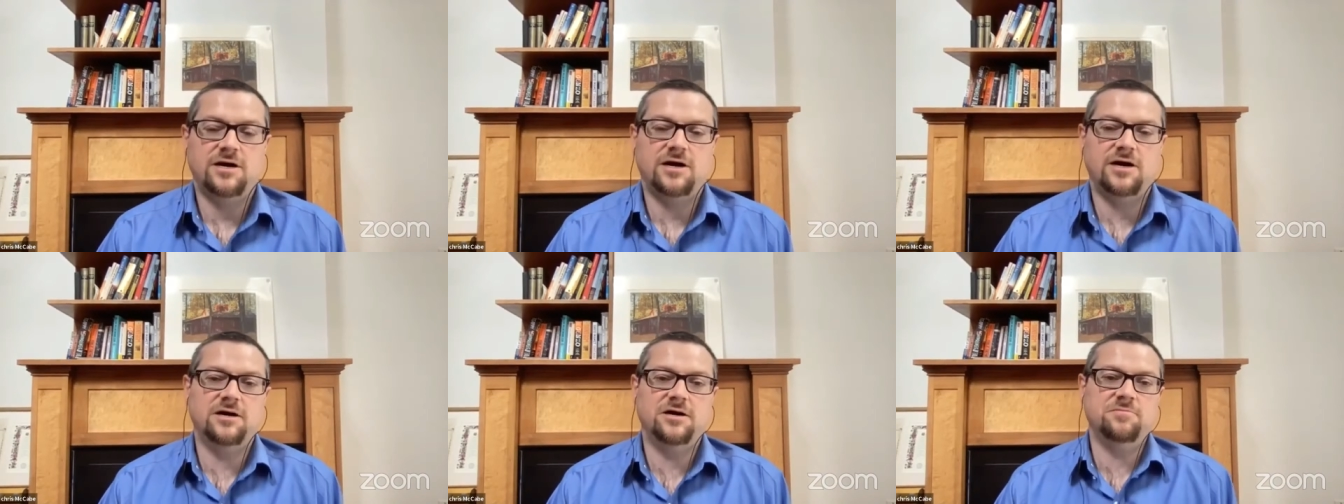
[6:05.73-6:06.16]

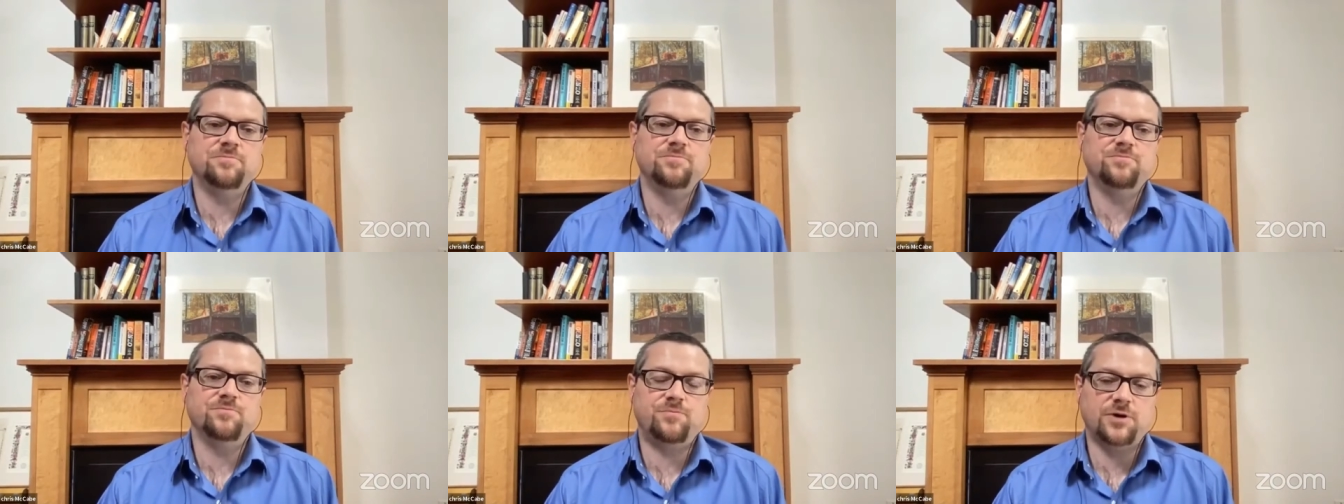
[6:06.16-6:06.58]

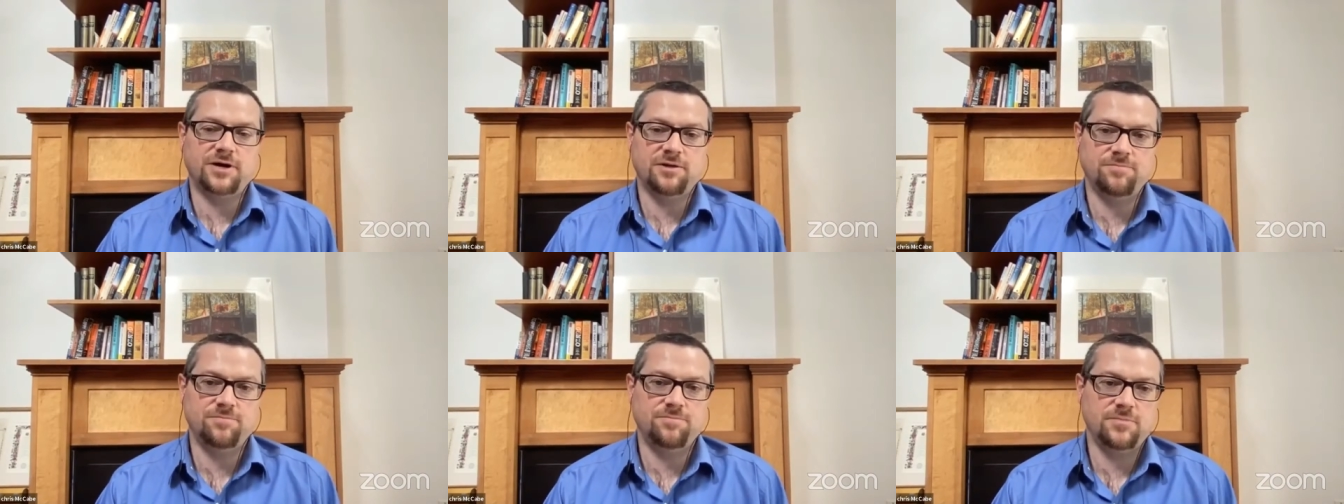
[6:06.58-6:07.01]
Um, but
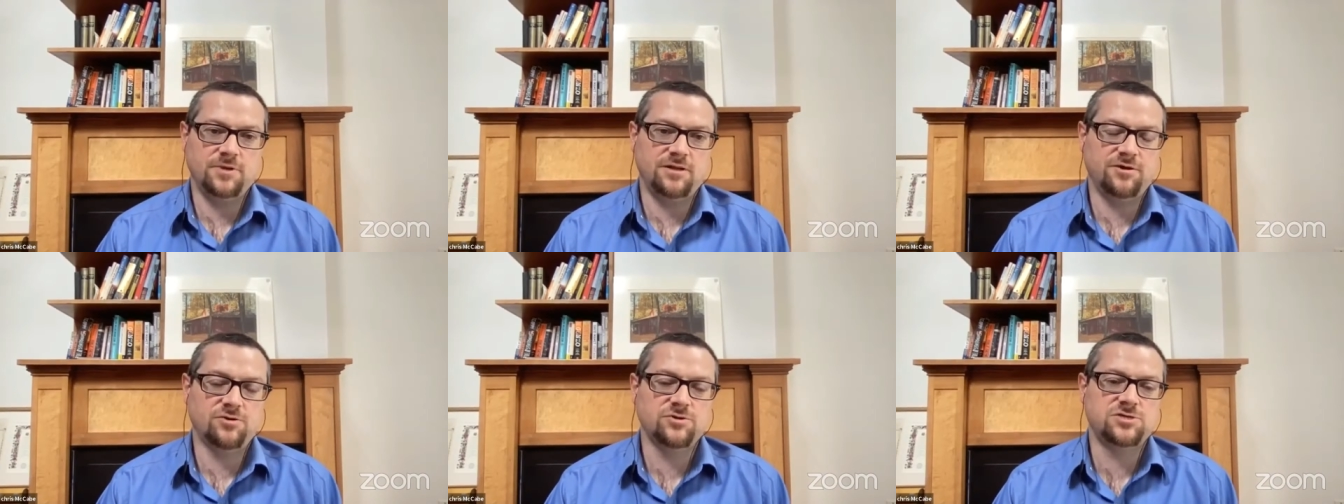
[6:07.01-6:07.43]
in,
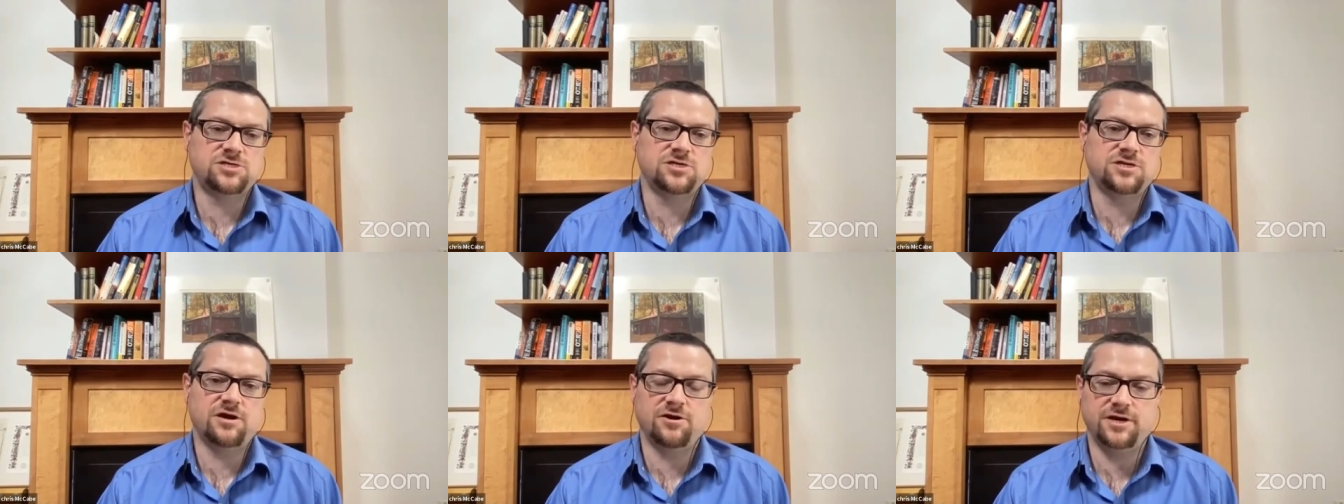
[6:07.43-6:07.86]
in those
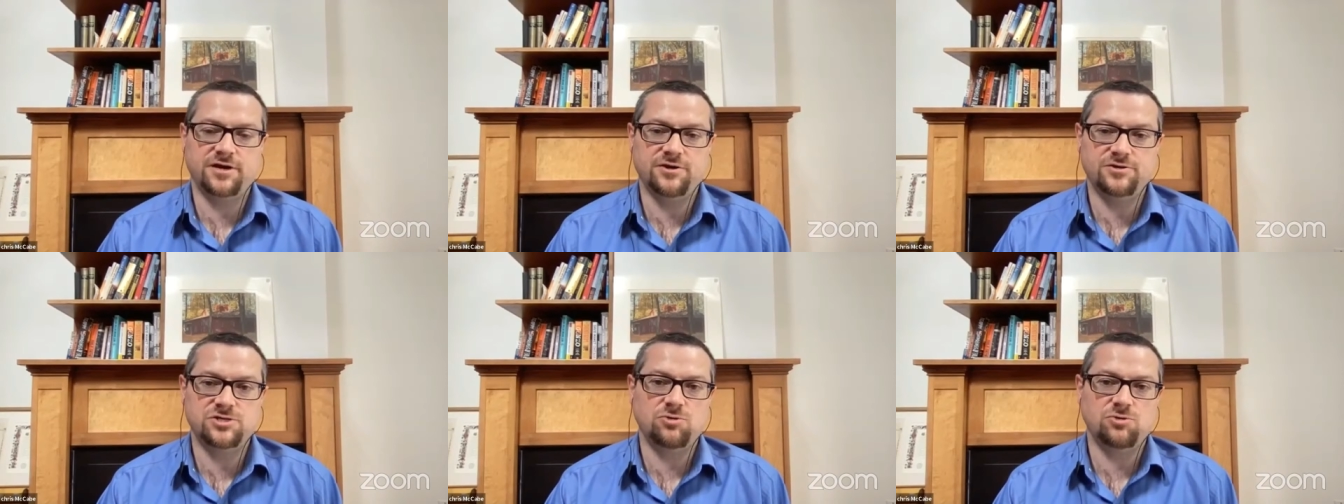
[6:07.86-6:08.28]
scenarios,